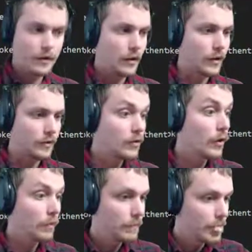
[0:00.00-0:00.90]
Okay,
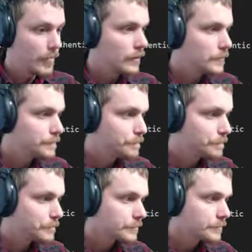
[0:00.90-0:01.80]
so
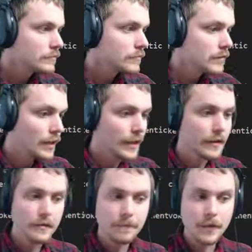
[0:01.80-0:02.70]

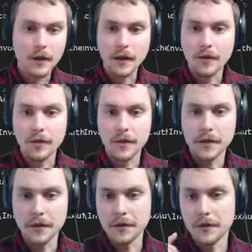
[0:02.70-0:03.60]
again, I got
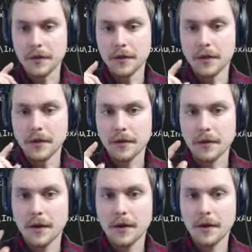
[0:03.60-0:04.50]
the
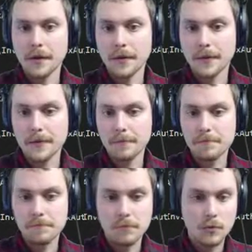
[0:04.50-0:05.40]
uh,
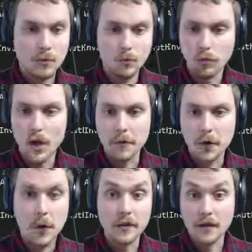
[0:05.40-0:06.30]
login
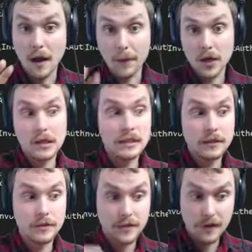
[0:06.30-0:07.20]
request. I'm already logged
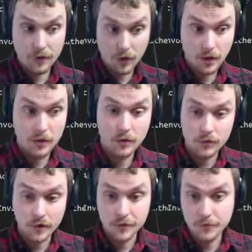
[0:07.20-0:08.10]
in since I haven't created a new
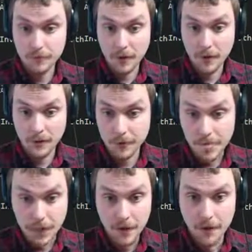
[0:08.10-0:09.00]
session in PowerShell,
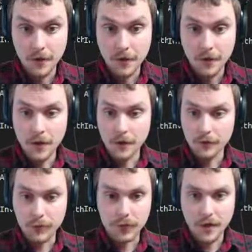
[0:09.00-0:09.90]
uh,
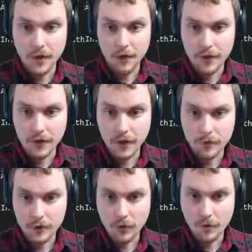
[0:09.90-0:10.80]
so I don't need to authenticate to
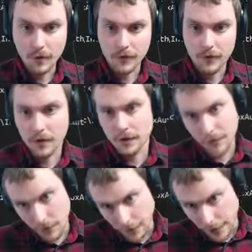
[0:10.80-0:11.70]
my Dropbox account because it
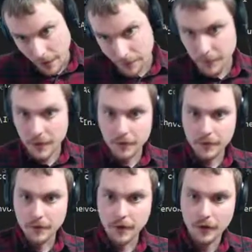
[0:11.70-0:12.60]
already has me.
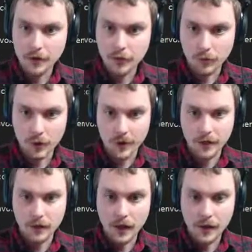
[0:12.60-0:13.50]
Uh, so we'll go ahead and
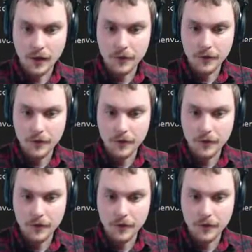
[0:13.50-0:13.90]
allow.